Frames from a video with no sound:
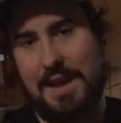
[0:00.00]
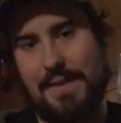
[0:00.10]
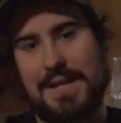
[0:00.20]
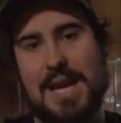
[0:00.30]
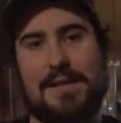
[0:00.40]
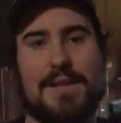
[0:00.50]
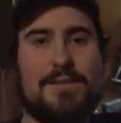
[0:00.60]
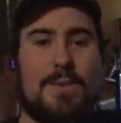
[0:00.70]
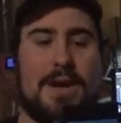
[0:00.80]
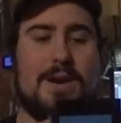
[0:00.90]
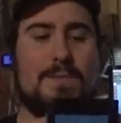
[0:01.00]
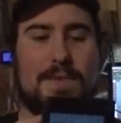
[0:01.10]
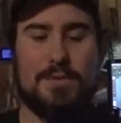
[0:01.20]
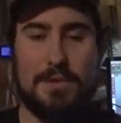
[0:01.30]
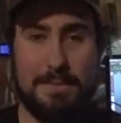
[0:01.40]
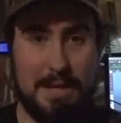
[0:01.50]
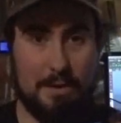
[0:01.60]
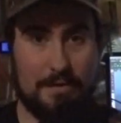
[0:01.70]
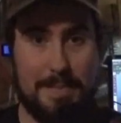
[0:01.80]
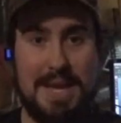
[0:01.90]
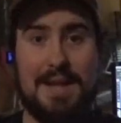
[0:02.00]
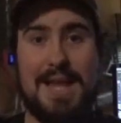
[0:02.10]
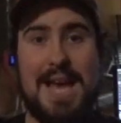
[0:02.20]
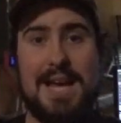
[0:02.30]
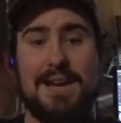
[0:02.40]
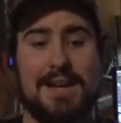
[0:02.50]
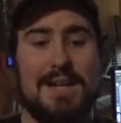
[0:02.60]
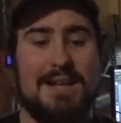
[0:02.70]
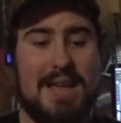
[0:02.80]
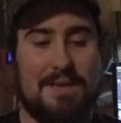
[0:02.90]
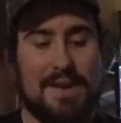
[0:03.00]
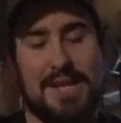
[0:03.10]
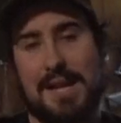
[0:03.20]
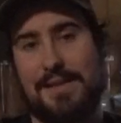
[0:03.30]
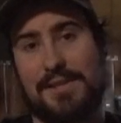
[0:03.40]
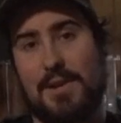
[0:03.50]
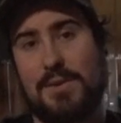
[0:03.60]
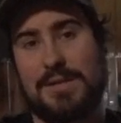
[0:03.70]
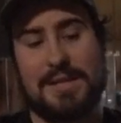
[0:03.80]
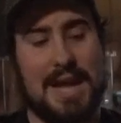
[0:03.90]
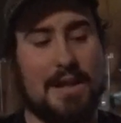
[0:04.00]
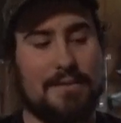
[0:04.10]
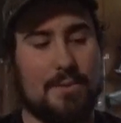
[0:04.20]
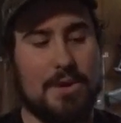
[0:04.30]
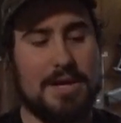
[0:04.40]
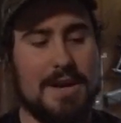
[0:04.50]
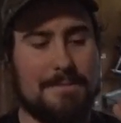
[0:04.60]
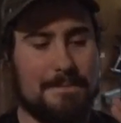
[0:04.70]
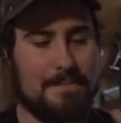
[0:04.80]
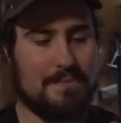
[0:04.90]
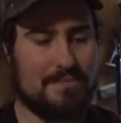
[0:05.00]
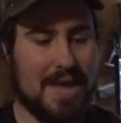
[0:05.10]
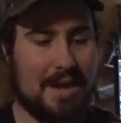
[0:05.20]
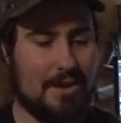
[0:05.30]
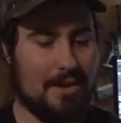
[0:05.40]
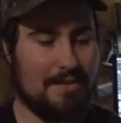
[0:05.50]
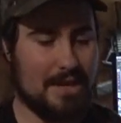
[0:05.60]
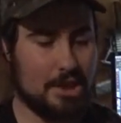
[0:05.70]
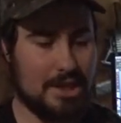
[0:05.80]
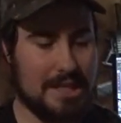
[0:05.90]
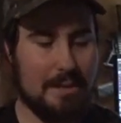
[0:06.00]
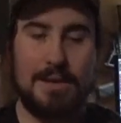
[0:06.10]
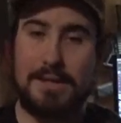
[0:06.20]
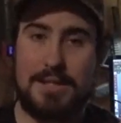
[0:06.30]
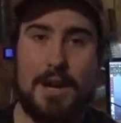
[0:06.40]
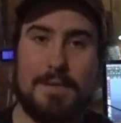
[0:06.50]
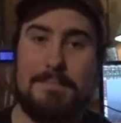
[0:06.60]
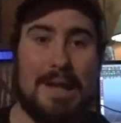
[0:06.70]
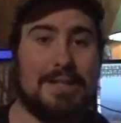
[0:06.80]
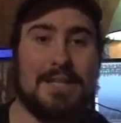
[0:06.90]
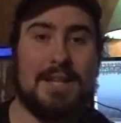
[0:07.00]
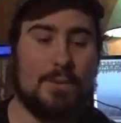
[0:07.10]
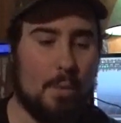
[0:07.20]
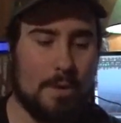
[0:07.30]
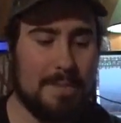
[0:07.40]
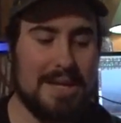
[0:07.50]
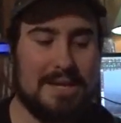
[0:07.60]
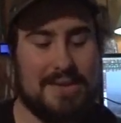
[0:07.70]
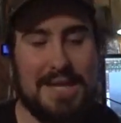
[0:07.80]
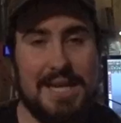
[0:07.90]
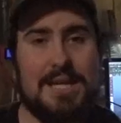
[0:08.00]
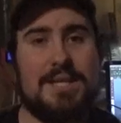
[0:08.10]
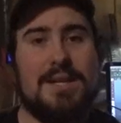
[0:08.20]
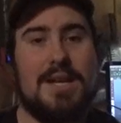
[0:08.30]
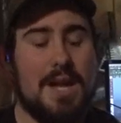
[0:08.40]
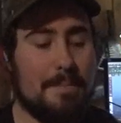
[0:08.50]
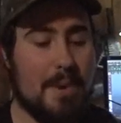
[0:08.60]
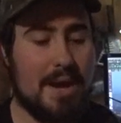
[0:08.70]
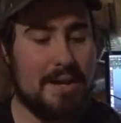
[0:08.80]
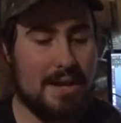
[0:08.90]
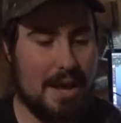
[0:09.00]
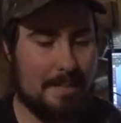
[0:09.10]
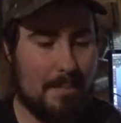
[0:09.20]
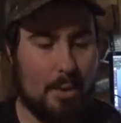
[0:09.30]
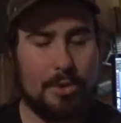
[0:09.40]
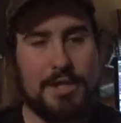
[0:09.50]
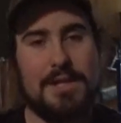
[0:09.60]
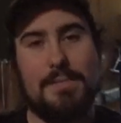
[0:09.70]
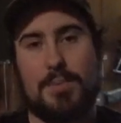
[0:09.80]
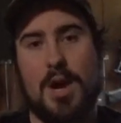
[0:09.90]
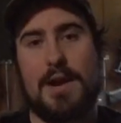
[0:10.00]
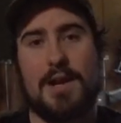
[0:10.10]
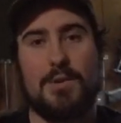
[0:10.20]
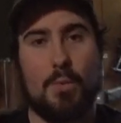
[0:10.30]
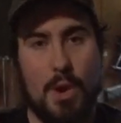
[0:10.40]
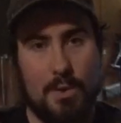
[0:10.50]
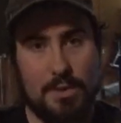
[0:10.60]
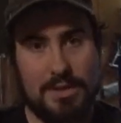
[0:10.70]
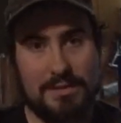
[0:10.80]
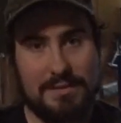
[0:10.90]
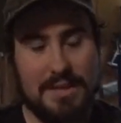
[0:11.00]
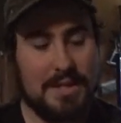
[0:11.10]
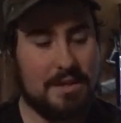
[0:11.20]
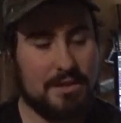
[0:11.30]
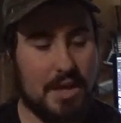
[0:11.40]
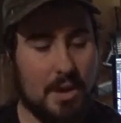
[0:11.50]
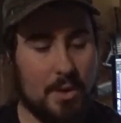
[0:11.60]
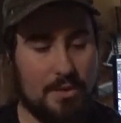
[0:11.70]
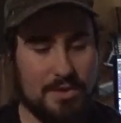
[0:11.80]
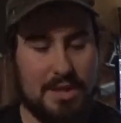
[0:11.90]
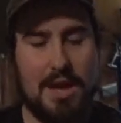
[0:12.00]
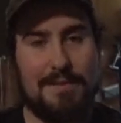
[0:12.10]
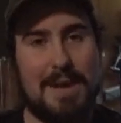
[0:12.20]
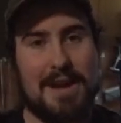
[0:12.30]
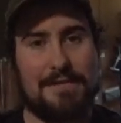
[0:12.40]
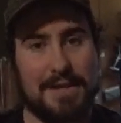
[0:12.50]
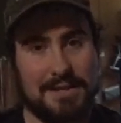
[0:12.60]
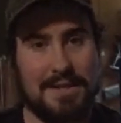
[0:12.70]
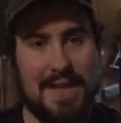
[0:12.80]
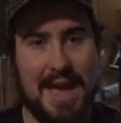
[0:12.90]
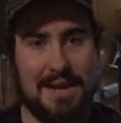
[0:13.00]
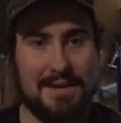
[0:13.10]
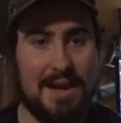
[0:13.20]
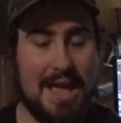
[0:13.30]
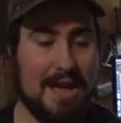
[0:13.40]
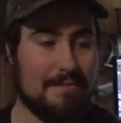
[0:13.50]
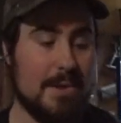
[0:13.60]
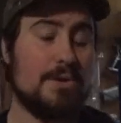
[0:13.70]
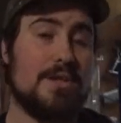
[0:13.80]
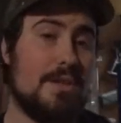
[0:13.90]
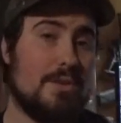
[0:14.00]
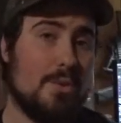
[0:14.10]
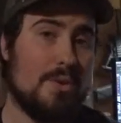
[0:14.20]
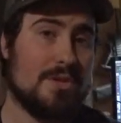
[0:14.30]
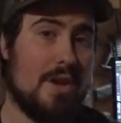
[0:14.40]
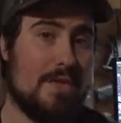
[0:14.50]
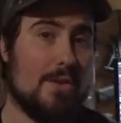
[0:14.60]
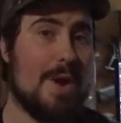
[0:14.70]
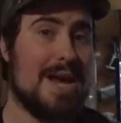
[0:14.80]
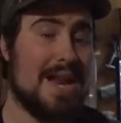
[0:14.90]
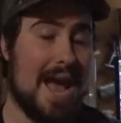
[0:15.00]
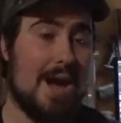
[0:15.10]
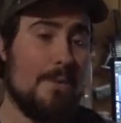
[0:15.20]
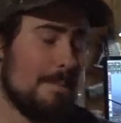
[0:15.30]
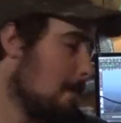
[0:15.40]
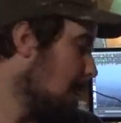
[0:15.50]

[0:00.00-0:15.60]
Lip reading: if I take this one out, this one's made out of PLA, if I take this out into California, that'll eventually start melting and warping in the heat, but a molded product won't. So there's a lot of benefits to that. I have most of the tools on their way now.